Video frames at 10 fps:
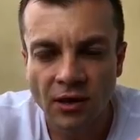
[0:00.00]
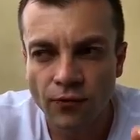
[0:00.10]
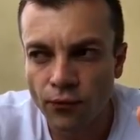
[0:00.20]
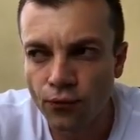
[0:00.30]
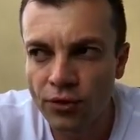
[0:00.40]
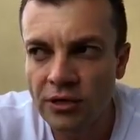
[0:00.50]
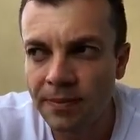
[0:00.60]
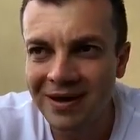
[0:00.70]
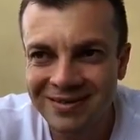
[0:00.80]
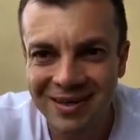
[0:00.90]
and if you
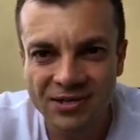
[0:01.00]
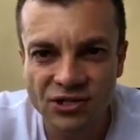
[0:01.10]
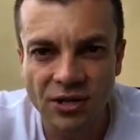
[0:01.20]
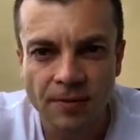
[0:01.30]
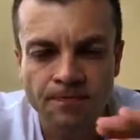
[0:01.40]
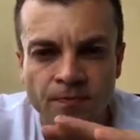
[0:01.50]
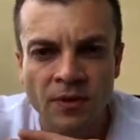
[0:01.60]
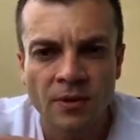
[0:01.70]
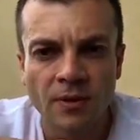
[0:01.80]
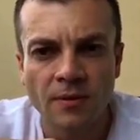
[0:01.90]
really pay attention,
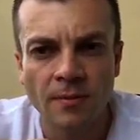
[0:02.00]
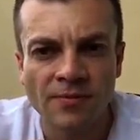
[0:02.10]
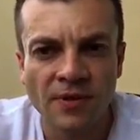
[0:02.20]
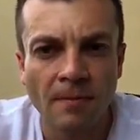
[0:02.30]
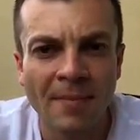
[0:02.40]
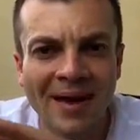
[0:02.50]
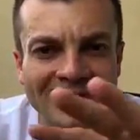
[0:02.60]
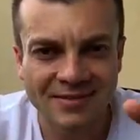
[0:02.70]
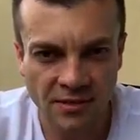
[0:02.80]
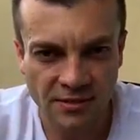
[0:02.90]
the
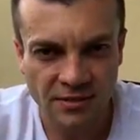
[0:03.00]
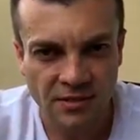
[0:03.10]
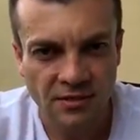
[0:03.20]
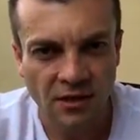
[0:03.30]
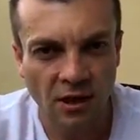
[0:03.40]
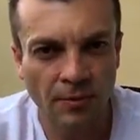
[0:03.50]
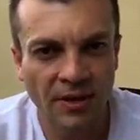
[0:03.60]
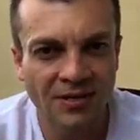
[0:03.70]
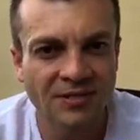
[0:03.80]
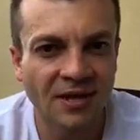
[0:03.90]
masses are
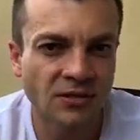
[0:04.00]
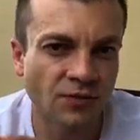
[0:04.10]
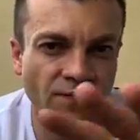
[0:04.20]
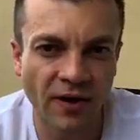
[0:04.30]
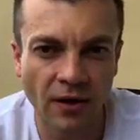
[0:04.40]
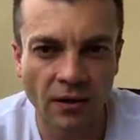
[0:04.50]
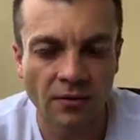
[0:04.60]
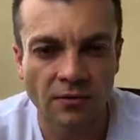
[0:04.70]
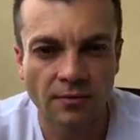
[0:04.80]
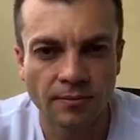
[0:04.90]
being set to fail.
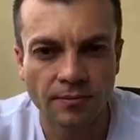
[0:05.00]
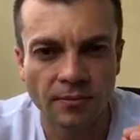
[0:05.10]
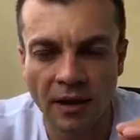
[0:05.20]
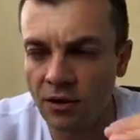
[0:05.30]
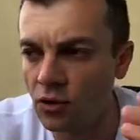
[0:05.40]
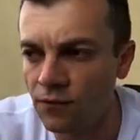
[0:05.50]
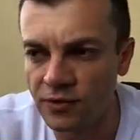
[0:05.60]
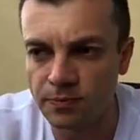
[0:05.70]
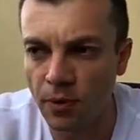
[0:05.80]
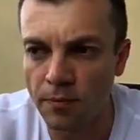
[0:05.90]
I don't know
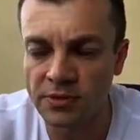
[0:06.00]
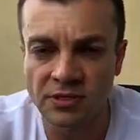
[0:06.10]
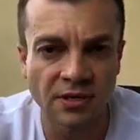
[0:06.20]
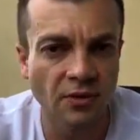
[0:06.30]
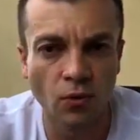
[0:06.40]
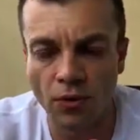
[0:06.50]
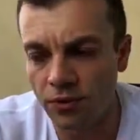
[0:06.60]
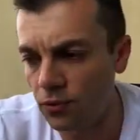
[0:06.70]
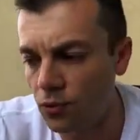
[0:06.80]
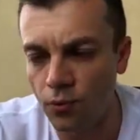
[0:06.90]
if it's purposely
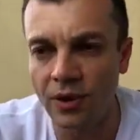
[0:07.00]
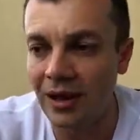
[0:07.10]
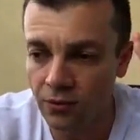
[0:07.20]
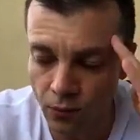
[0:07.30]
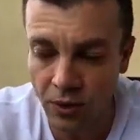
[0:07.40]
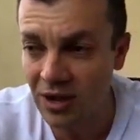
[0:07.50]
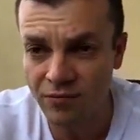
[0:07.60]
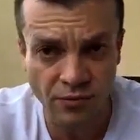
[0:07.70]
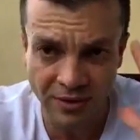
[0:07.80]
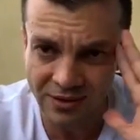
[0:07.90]
or or
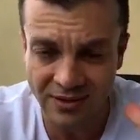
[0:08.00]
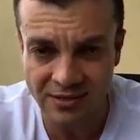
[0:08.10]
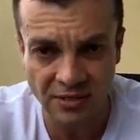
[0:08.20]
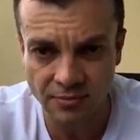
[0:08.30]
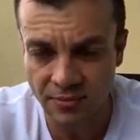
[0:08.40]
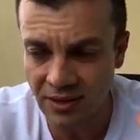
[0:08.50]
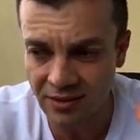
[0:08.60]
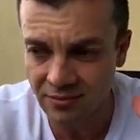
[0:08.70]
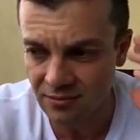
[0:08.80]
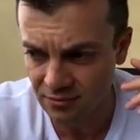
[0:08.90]
whatever that it doesn't like.